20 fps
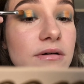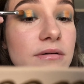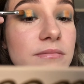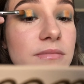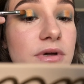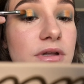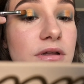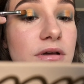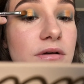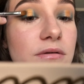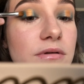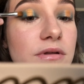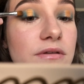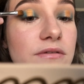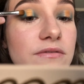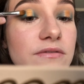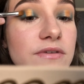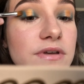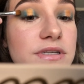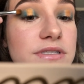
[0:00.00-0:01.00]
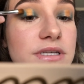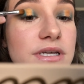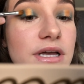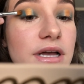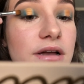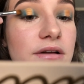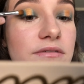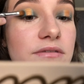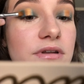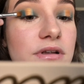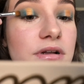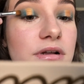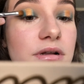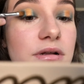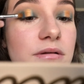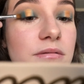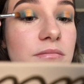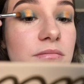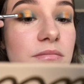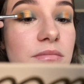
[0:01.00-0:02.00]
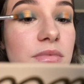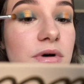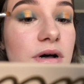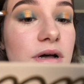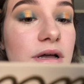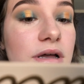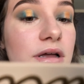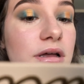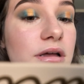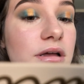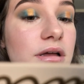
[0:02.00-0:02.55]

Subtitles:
I'm gonna go in and fix it after, but